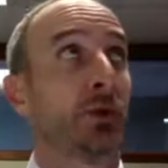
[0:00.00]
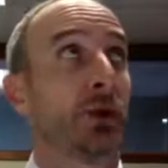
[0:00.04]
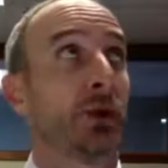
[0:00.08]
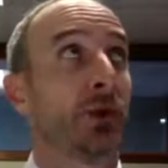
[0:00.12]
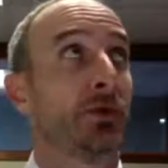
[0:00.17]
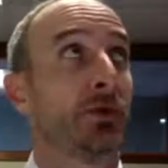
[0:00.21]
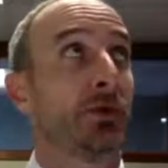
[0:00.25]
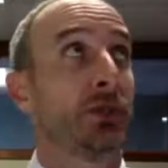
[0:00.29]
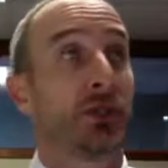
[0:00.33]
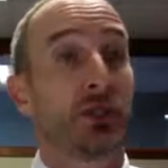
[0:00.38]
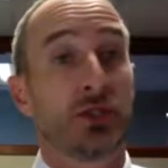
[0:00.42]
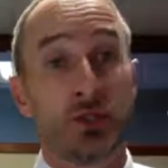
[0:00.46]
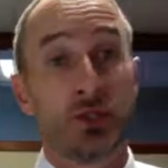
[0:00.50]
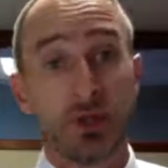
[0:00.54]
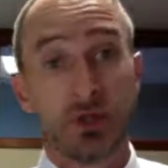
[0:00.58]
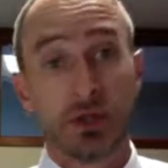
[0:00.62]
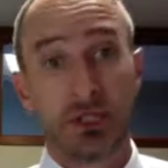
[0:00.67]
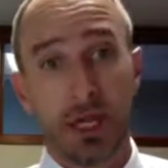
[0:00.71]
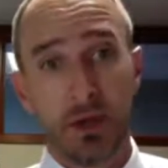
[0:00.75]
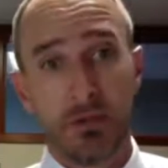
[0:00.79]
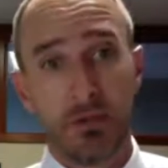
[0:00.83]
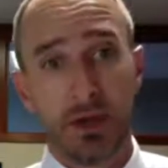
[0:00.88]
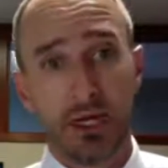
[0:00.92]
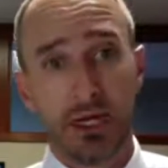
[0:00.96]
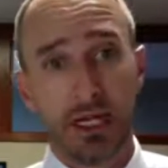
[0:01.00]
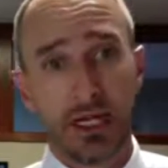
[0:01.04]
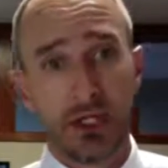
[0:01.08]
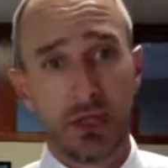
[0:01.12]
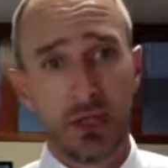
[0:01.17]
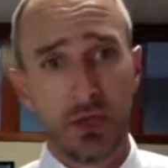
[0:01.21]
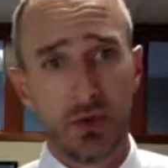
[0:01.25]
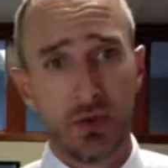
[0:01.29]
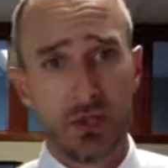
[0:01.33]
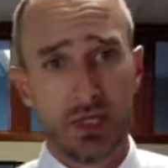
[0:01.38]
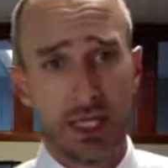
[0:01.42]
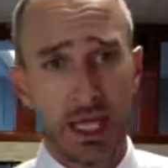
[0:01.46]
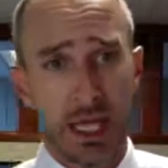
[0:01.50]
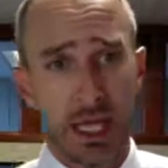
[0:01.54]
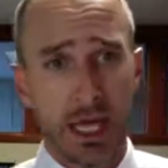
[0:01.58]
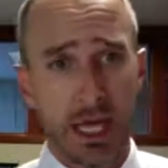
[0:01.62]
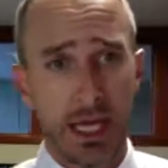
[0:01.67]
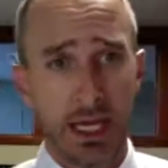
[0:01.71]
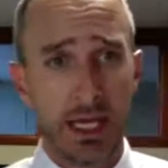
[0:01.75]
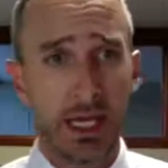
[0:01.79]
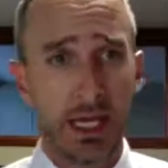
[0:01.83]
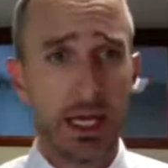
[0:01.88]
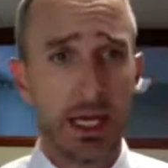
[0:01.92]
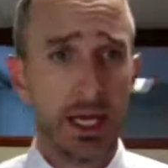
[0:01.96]
what was it, Tuesday, Monday,
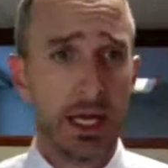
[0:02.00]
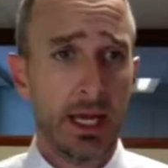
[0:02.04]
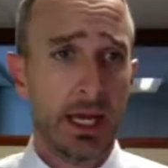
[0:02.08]
Tuesday